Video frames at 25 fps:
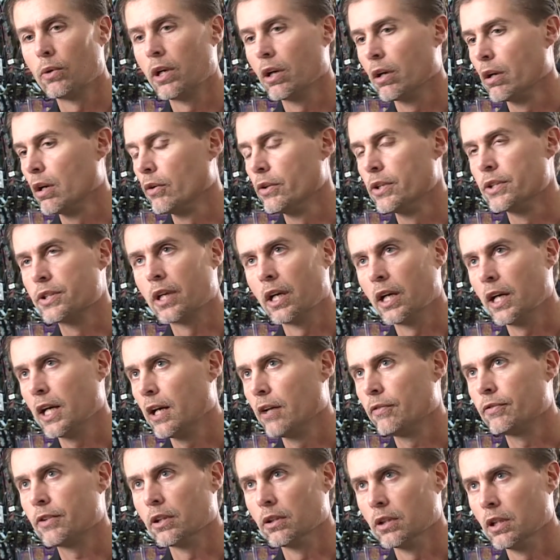are always going to
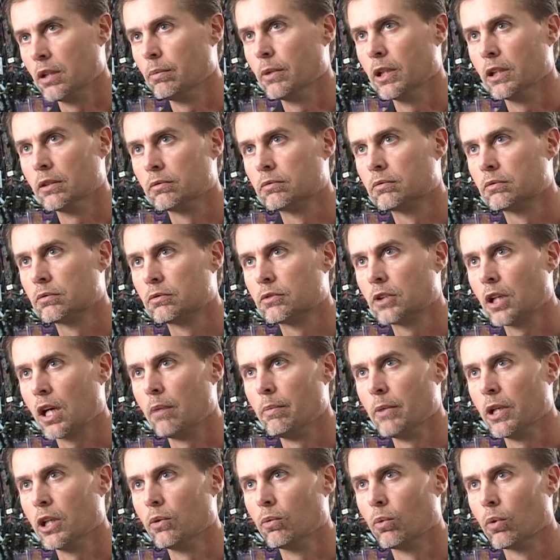have to limit. I
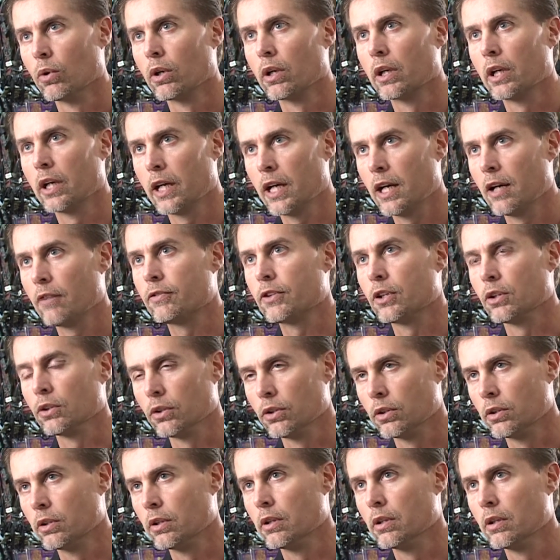mean, we're going to have to
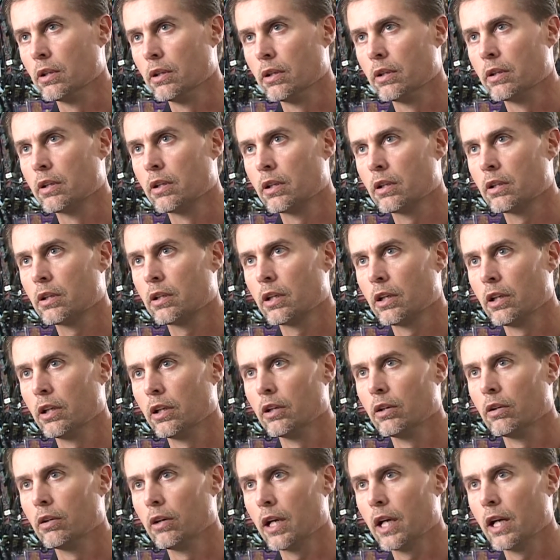learn,
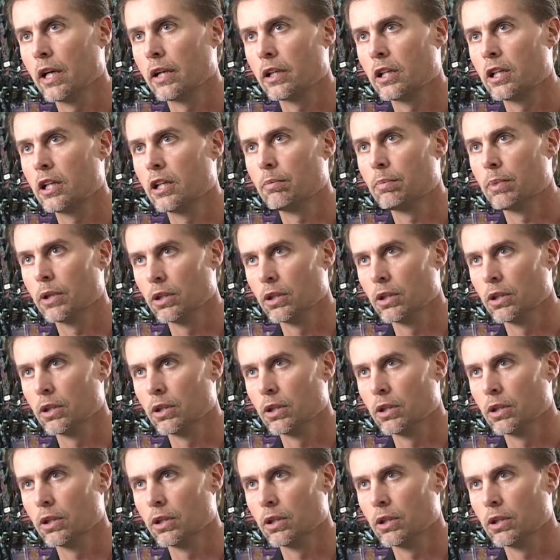how to keep a